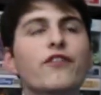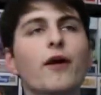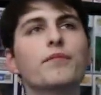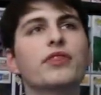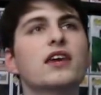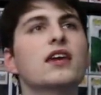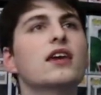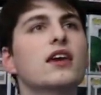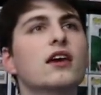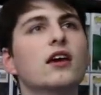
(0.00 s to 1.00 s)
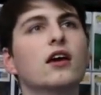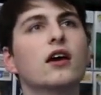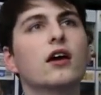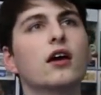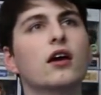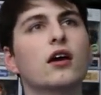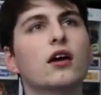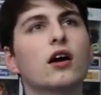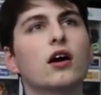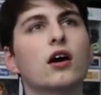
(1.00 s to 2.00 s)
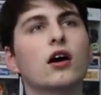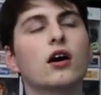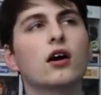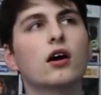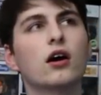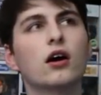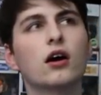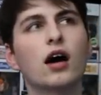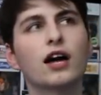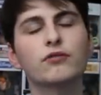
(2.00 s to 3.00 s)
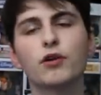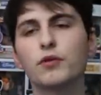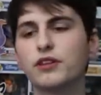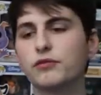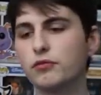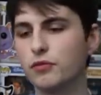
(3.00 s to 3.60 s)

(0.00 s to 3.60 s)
from the... I don't know what this one